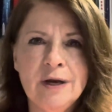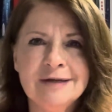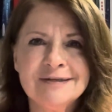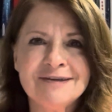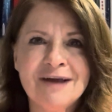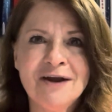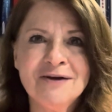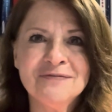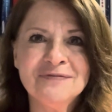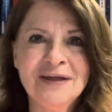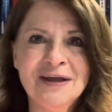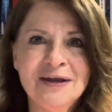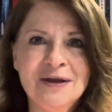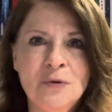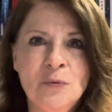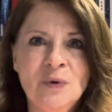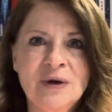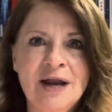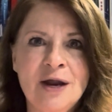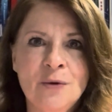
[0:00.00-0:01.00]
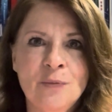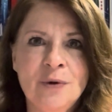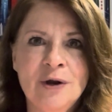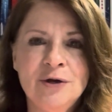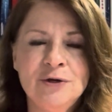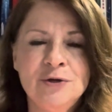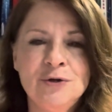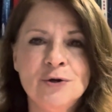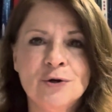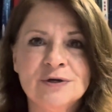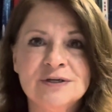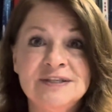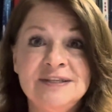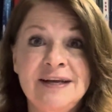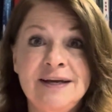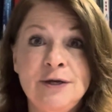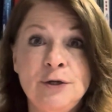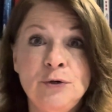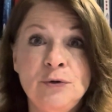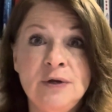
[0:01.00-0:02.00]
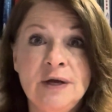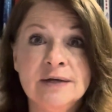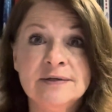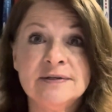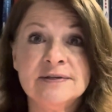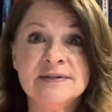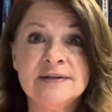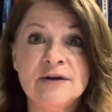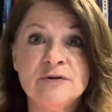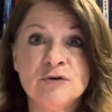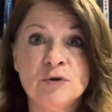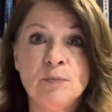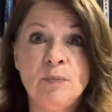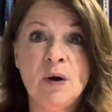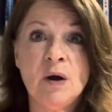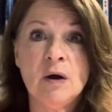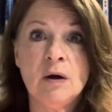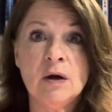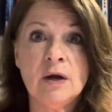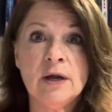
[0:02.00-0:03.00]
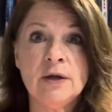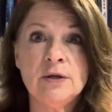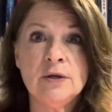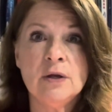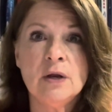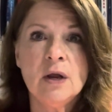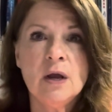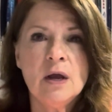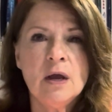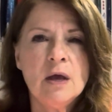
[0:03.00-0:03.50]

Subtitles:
It's kind of like when I ran New York City and you get to Central Park and